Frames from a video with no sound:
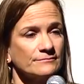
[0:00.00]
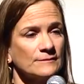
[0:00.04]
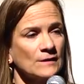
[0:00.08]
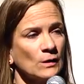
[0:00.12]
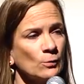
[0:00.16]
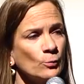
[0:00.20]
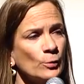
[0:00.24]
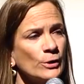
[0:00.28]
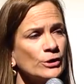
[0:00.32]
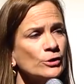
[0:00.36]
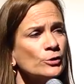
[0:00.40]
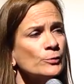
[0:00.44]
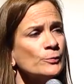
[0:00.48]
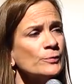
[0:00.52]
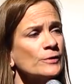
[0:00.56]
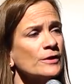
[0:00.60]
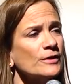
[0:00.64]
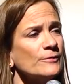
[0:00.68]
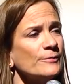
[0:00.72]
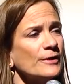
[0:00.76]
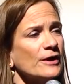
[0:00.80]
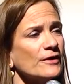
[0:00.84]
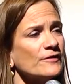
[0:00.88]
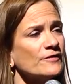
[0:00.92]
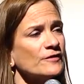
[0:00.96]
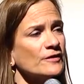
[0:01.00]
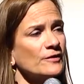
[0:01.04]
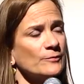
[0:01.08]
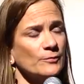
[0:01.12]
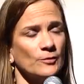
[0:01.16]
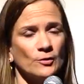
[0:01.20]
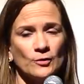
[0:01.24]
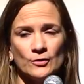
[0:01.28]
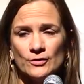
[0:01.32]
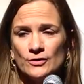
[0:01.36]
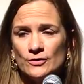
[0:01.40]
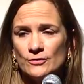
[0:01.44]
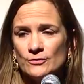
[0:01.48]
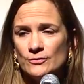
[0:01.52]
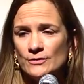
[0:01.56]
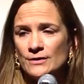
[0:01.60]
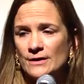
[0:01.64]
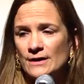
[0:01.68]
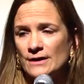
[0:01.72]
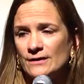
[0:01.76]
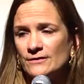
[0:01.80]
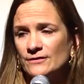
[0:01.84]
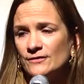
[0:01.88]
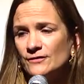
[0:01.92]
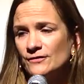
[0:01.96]
When you play basketball, you
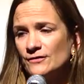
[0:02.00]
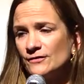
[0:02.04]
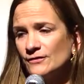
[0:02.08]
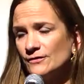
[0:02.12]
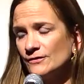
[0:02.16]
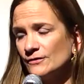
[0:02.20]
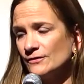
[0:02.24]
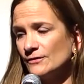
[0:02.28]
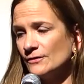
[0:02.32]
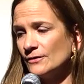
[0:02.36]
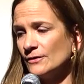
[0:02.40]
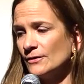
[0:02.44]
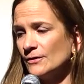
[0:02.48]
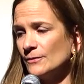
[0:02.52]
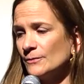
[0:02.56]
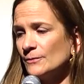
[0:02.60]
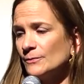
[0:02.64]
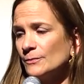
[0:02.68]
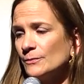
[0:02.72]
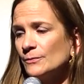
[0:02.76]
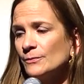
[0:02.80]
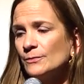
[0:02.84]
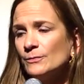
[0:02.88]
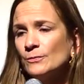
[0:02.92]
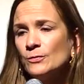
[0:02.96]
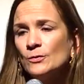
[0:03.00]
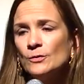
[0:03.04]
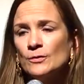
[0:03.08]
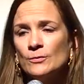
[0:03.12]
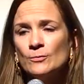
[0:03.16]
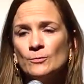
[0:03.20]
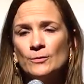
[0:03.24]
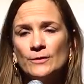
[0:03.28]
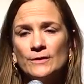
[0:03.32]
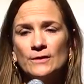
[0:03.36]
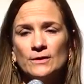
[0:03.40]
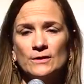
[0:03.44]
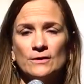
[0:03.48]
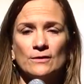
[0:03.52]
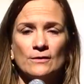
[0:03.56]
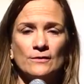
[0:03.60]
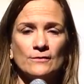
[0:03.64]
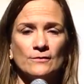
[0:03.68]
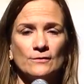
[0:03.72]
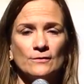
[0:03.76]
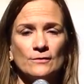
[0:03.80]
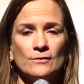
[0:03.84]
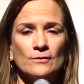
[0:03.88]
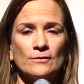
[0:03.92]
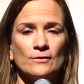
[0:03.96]
get um, put with
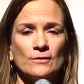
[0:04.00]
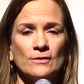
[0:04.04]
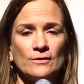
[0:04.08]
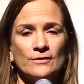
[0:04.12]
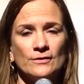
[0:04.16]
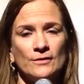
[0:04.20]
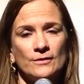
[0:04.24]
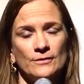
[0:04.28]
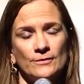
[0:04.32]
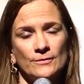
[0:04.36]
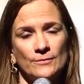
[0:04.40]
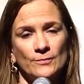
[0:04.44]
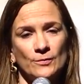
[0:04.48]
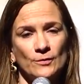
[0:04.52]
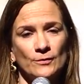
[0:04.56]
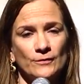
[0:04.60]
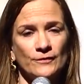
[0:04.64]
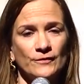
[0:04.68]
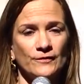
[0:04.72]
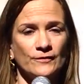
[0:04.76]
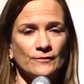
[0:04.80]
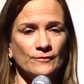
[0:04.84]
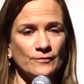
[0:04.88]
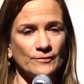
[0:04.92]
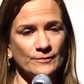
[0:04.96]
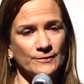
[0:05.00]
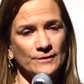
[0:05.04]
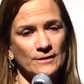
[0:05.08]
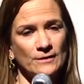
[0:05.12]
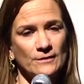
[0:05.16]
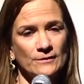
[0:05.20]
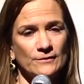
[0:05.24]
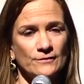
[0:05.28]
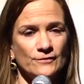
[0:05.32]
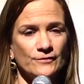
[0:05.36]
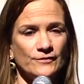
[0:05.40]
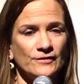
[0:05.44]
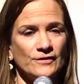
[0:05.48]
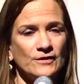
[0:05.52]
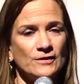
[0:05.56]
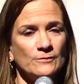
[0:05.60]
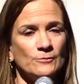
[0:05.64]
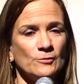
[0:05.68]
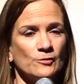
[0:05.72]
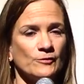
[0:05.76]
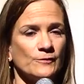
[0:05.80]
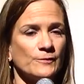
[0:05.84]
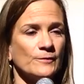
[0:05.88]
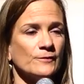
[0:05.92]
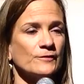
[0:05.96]
another uh, person from the other team.
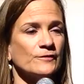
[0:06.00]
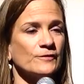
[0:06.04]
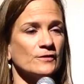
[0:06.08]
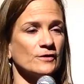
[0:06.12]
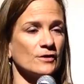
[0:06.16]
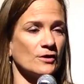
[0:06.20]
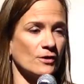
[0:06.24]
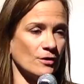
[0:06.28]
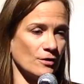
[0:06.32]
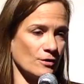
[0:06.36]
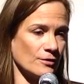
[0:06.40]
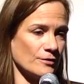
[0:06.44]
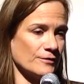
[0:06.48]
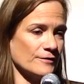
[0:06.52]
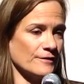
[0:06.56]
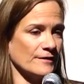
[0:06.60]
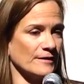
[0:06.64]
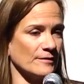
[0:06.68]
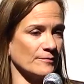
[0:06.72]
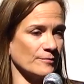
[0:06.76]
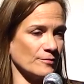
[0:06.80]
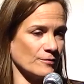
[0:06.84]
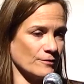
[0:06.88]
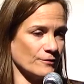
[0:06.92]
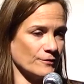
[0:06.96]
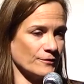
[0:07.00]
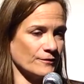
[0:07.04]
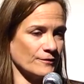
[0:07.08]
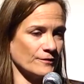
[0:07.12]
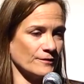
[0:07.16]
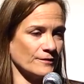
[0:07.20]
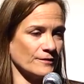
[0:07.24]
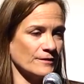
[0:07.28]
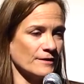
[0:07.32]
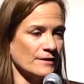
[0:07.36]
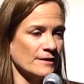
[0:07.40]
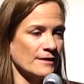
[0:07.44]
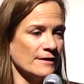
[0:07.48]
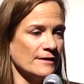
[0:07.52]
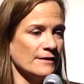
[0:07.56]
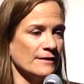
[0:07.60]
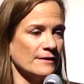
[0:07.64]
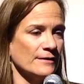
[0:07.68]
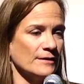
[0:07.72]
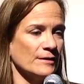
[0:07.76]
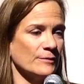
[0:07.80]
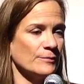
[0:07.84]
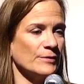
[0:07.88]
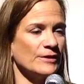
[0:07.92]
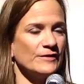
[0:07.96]
You're supposed to guard that person
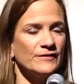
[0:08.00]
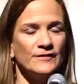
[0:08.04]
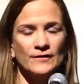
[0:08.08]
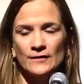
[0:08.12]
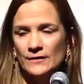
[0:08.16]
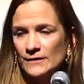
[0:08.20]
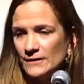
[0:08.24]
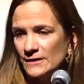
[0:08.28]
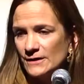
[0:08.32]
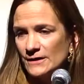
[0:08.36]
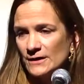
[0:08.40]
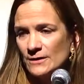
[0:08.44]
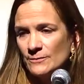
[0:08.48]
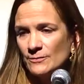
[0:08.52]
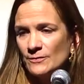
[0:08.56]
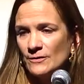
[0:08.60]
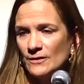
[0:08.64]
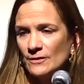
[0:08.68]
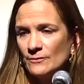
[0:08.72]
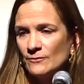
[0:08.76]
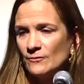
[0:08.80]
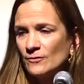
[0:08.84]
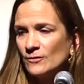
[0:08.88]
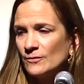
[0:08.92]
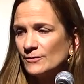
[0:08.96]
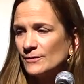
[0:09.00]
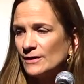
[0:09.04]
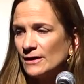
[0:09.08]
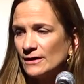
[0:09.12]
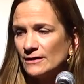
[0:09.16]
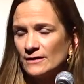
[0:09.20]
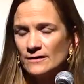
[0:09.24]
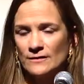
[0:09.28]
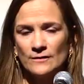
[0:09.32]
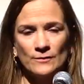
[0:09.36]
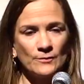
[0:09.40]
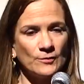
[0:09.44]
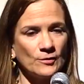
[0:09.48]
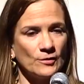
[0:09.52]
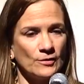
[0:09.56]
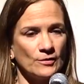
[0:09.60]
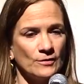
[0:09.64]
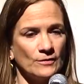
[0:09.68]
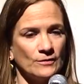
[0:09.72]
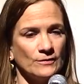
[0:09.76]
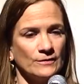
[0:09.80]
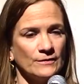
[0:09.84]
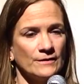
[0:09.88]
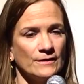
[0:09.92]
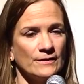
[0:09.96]
and basically keep them from getting the
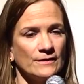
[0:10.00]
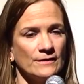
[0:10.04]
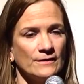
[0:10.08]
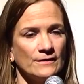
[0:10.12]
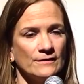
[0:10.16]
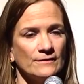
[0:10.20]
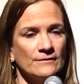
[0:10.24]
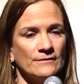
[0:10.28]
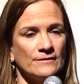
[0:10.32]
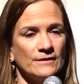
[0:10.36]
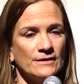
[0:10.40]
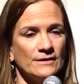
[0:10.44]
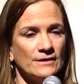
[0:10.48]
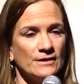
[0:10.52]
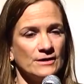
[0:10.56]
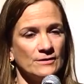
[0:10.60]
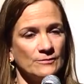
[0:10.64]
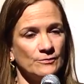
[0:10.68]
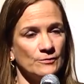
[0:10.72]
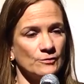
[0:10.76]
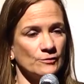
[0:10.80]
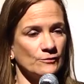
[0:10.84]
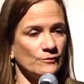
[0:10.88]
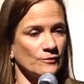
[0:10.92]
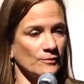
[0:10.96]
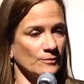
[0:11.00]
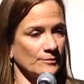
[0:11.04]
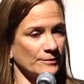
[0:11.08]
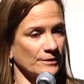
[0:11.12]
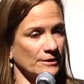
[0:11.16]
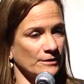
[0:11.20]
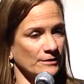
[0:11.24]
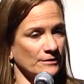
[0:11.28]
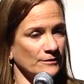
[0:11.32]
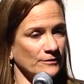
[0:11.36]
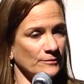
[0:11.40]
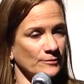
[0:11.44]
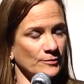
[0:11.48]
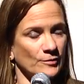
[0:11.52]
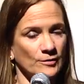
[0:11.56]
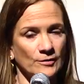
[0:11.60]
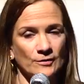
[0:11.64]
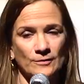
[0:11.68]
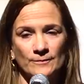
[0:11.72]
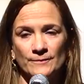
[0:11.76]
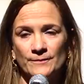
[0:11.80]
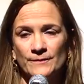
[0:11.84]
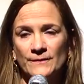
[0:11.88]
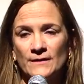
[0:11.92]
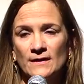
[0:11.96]
ball. They keep you from getting the ball.